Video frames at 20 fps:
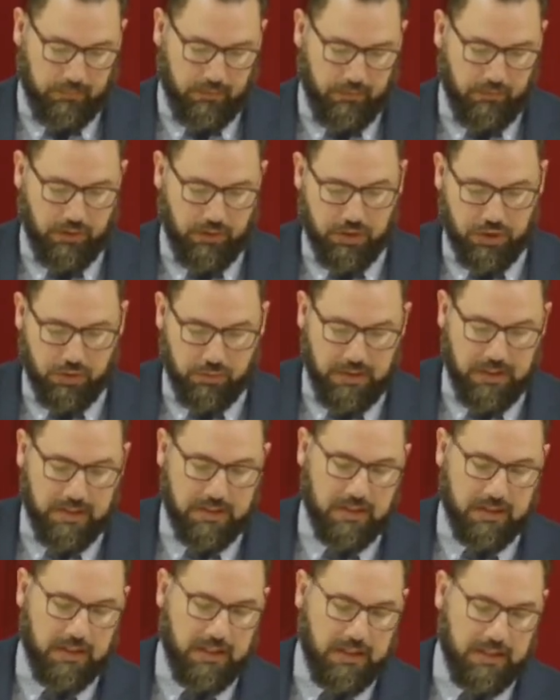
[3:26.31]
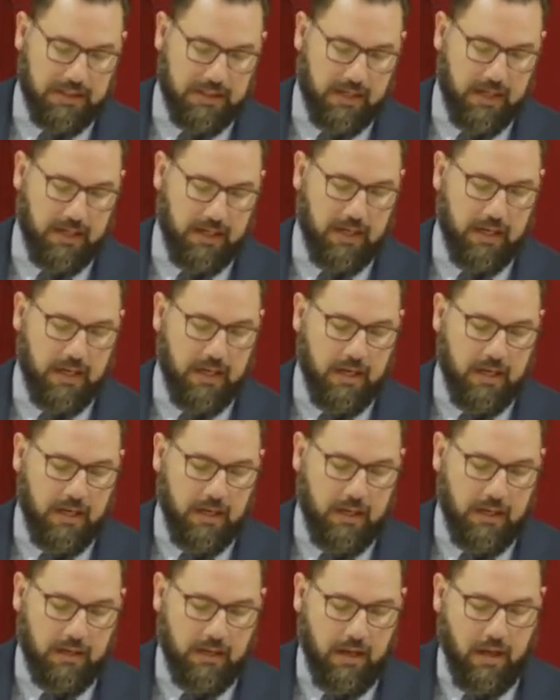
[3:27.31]
For this reason, he said,
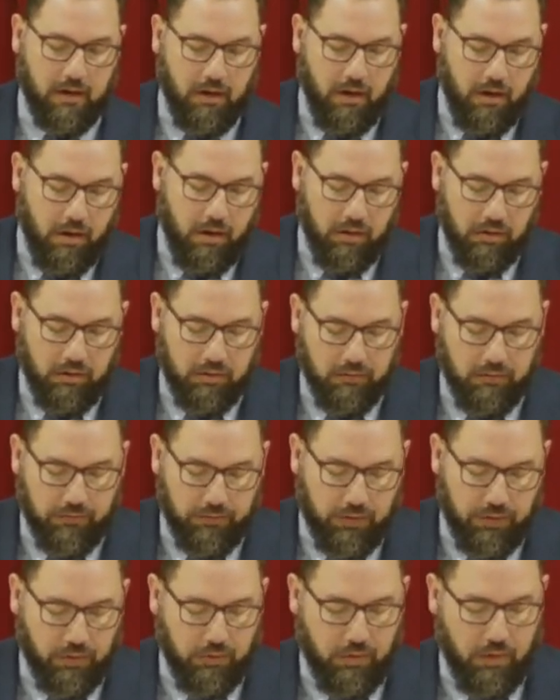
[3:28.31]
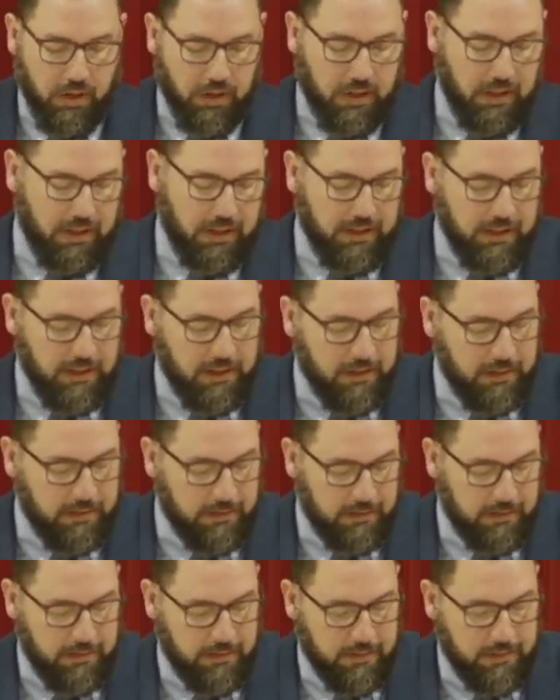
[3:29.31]
Not all of you are clean.
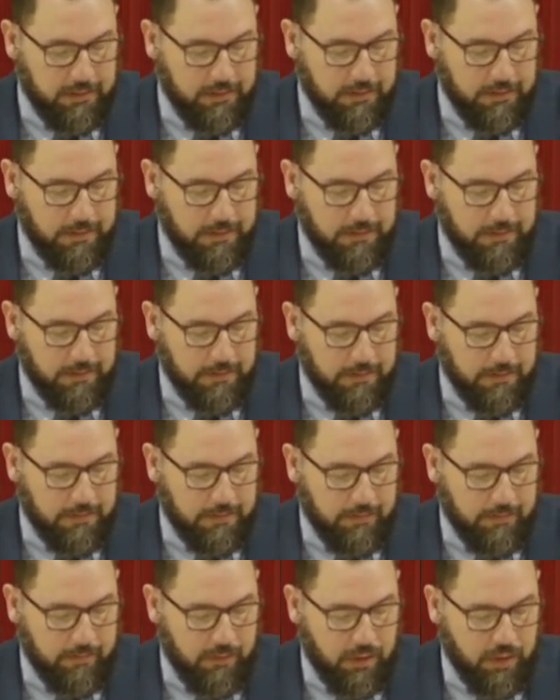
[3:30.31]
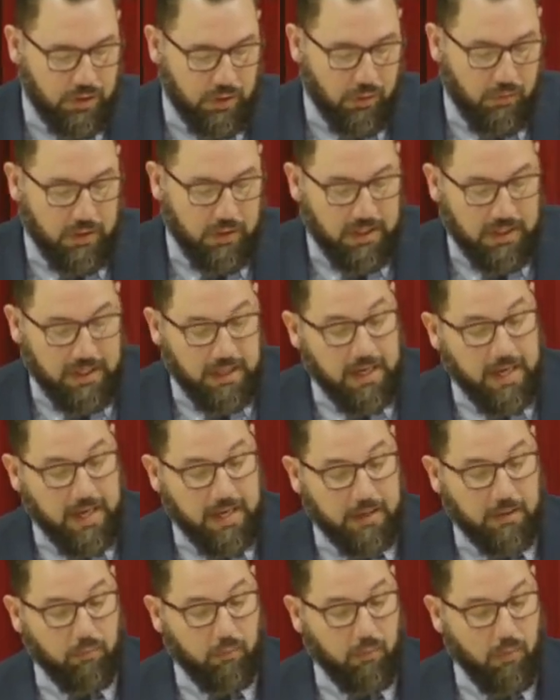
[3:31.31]
So when he
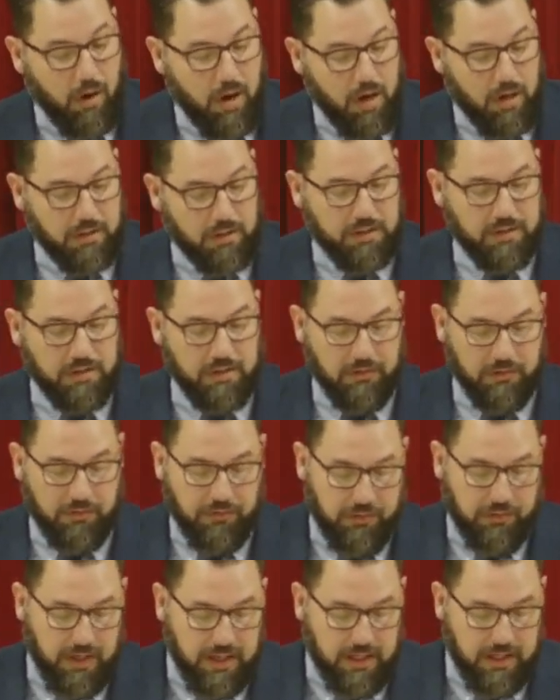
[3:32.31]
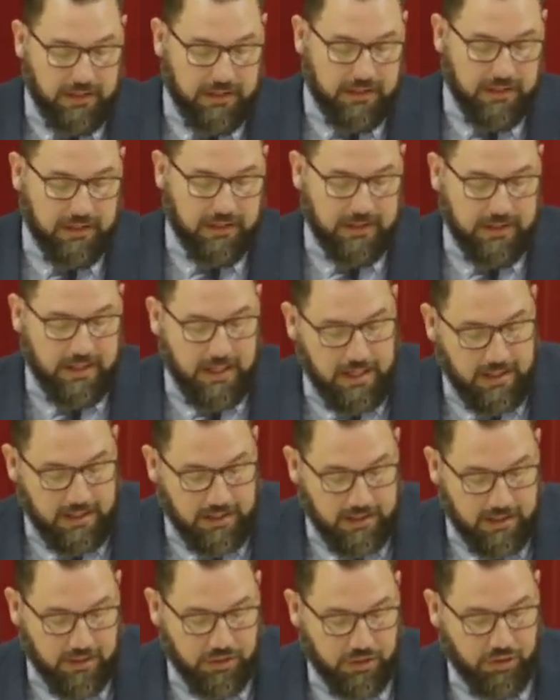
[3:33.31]
had washed their feet and
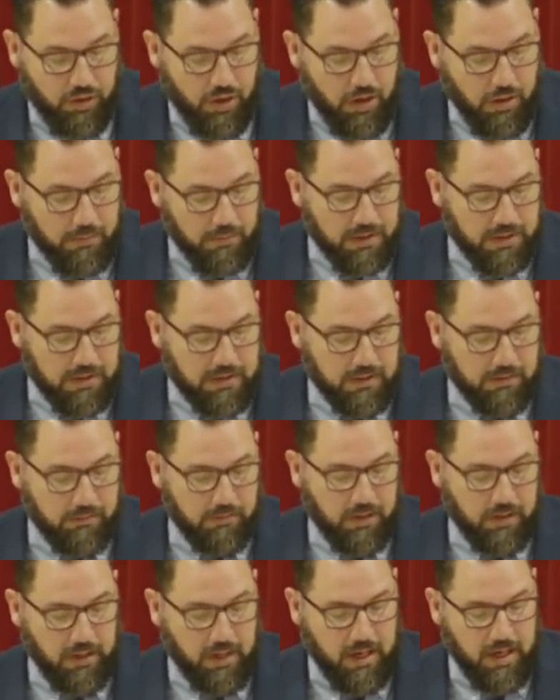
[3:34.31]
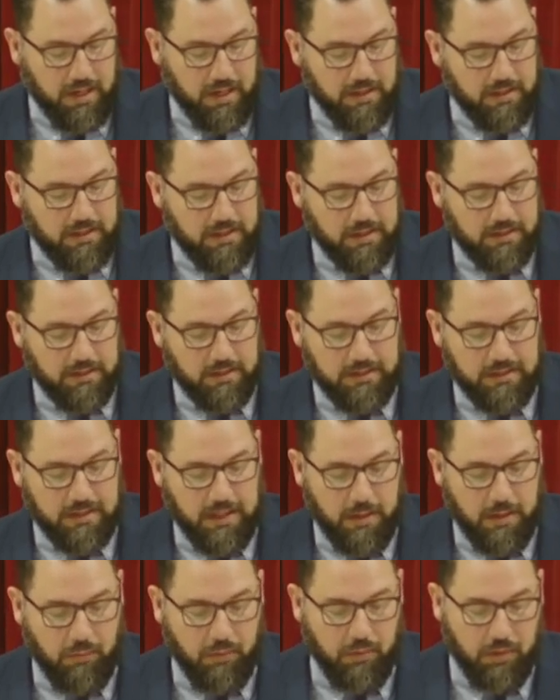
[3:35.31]
taken his garments and reclined at the
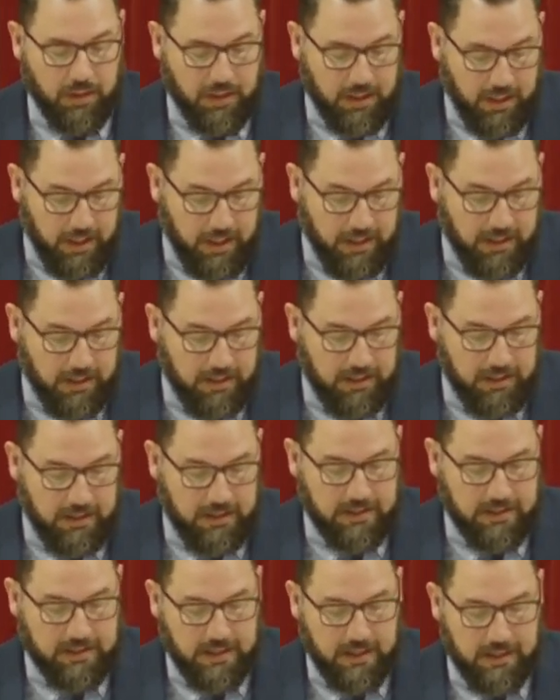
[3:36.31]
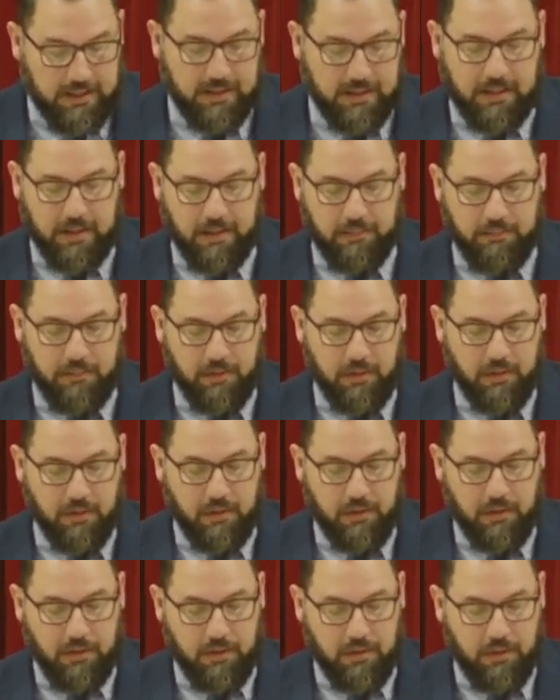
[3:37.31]
table again, he said to them,
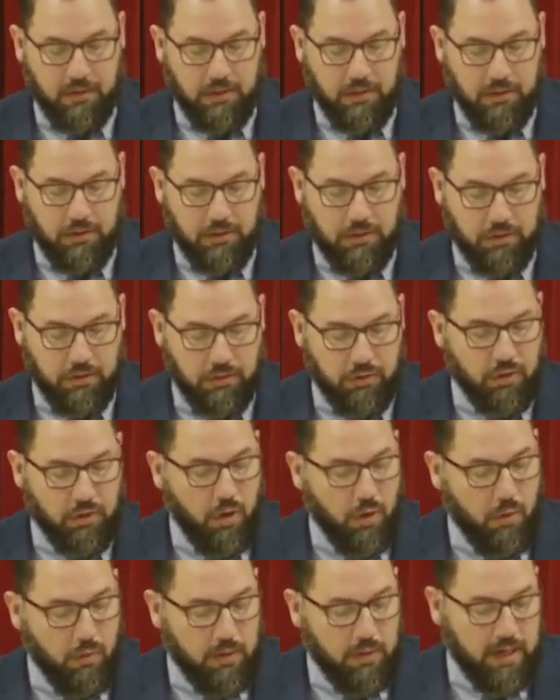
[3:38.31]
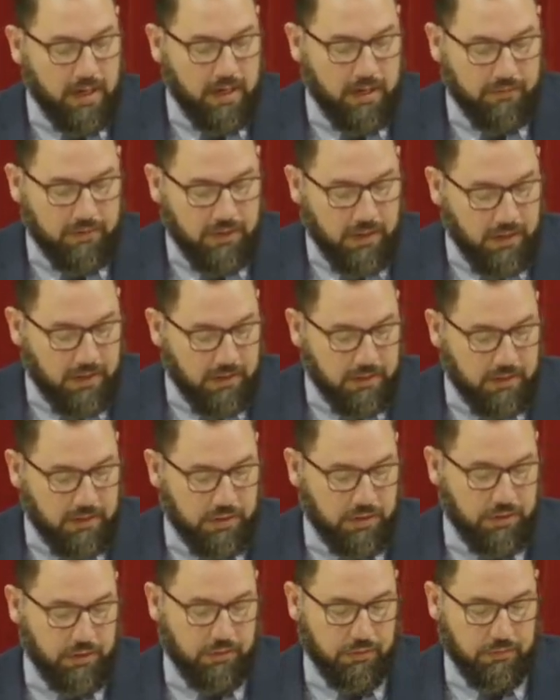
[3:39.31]
Do you know what I have done
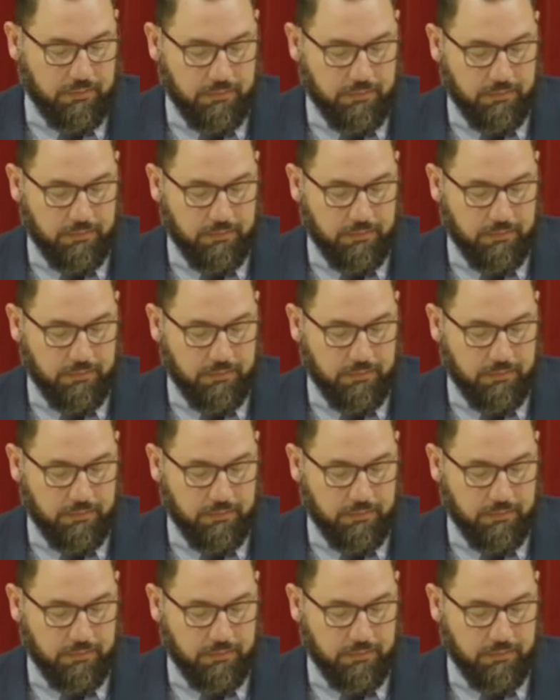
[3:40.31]
to you?